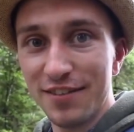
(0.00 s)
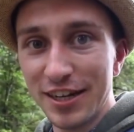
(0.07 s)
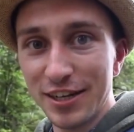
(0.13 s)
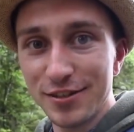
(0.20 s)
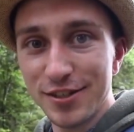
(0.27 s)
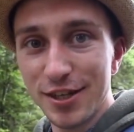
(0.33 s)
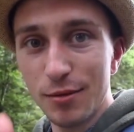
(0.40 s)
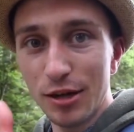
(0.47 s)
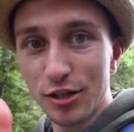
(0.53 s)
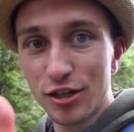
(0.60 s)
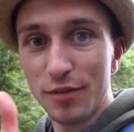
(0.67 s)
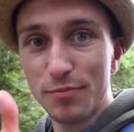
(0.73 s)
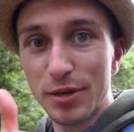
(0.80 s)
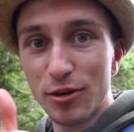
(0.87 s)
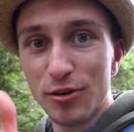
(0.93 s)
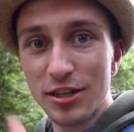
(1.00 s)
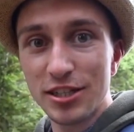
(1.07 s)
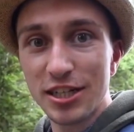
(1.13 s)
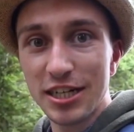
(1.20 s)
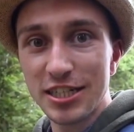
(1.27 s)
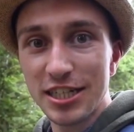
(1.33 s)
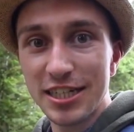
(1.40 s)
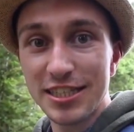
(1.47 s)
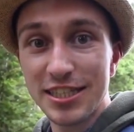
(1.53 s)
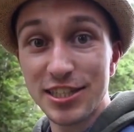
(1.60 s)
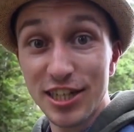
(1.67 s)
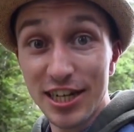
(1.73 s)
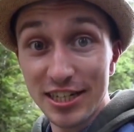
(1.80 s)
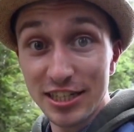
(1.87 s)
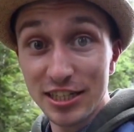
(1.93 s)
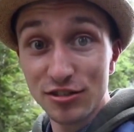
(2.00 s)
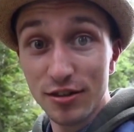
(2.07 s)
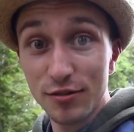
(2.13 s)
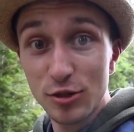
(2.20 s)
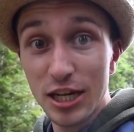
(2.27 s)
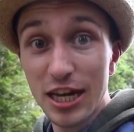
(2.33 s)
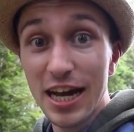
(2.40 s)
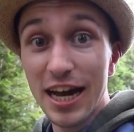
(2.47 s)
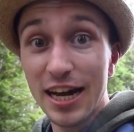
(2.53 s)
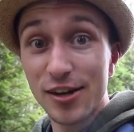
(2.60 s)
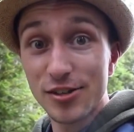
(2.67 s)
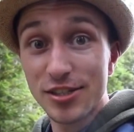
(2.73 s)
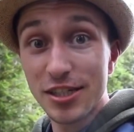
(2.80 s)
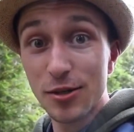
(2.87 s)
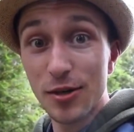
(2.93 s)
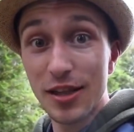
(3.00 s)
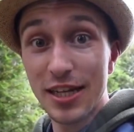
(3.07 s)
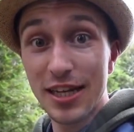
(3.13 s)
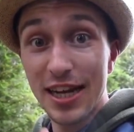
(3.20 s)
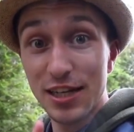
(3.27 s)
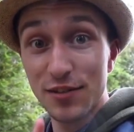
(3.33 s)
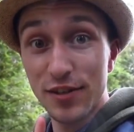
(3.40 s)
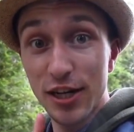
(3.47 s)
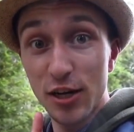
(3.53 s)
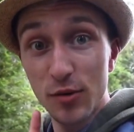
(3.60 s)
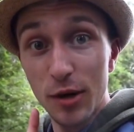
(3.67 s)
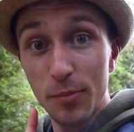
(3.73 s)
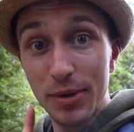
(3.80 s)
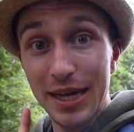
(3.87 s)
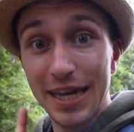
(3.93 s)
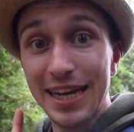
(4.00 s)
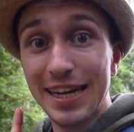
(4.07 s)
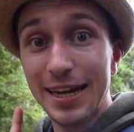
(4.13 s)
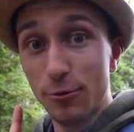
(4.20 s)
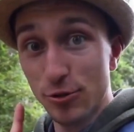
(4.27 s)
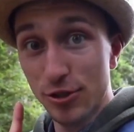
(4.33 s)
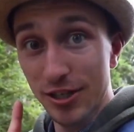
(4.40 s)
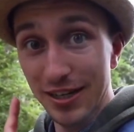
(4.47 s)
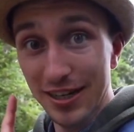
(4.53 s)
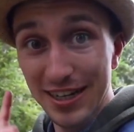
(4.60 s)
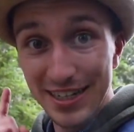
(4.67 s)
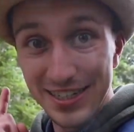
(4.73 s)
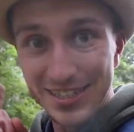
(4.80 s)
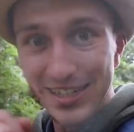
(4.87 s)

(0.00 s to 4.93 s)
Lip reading: Thank you so much. I've been Ollie JHN, this is JHN Travels, and I'll see you in the next video where I'll be in Nelson. See